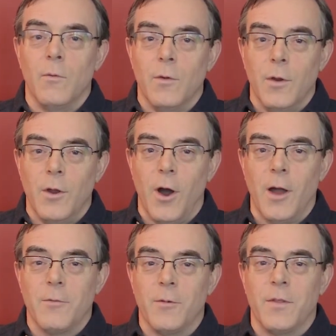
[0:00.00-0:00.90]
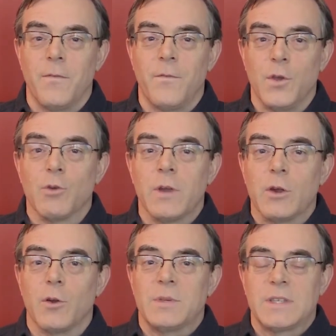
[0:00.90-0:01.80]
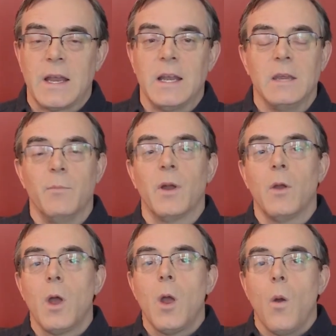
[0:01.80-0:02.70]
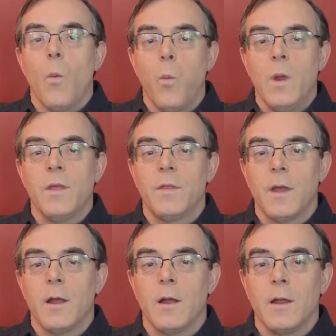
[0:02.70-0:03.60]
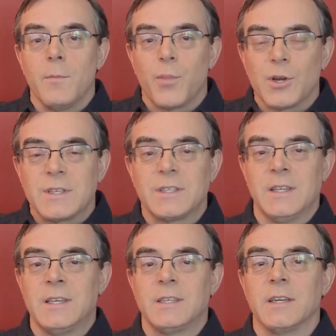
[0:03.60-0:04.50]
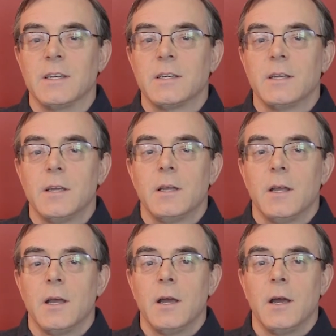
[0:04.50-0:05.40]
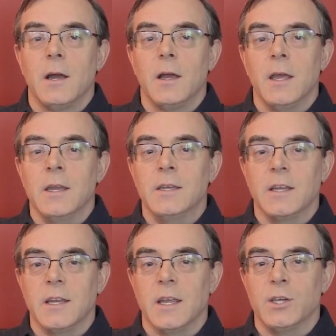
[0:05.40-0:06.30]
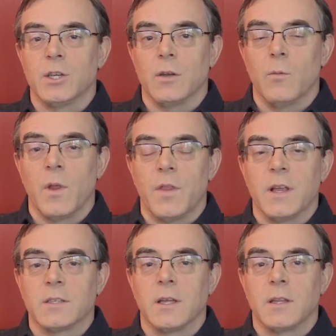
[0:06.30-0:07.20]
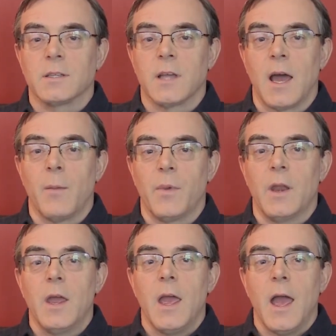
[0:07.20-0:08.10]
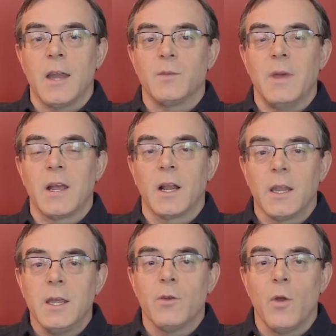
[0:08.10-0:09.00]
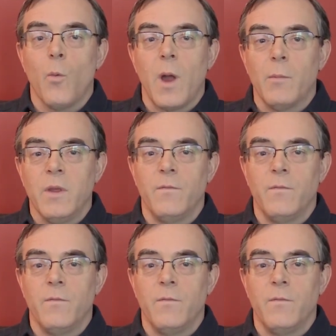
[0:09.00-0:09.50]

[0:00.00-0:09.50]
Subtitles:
not with fury or obscenity, but with persistent indignation when things like this happen, and to make clear that when we